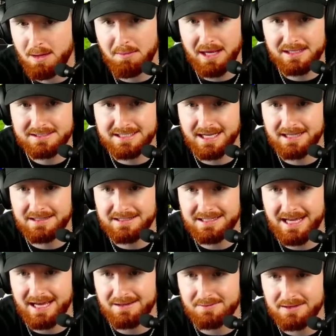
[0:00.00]
man said,
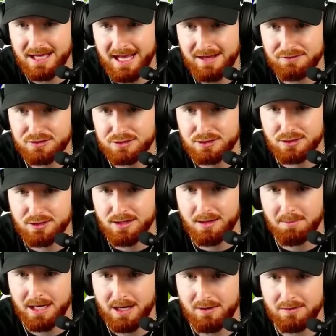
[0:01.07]
yeah, the F slur
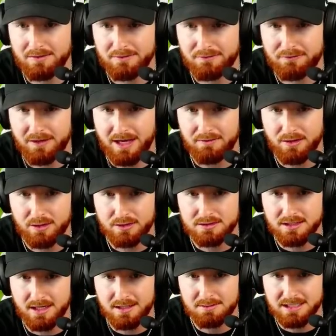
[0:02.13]
about five hundred
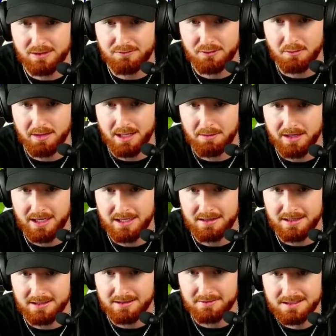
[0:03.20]
times. I don't feel bad about
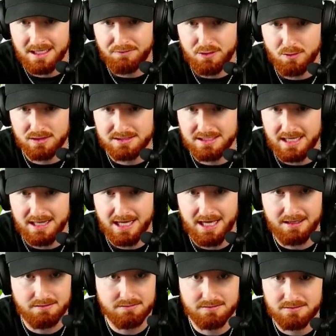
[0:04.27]
anything. If he wants to say that,
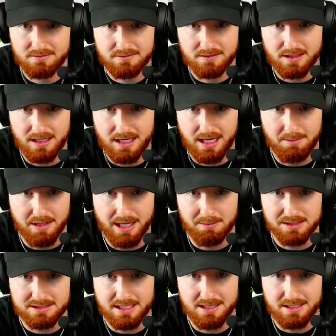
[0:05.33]
I mean, I'm gonna
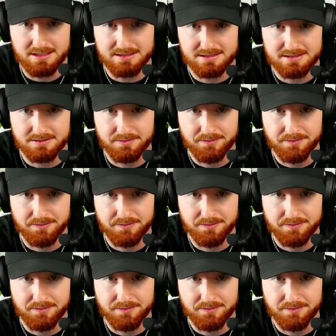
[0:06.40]
say this.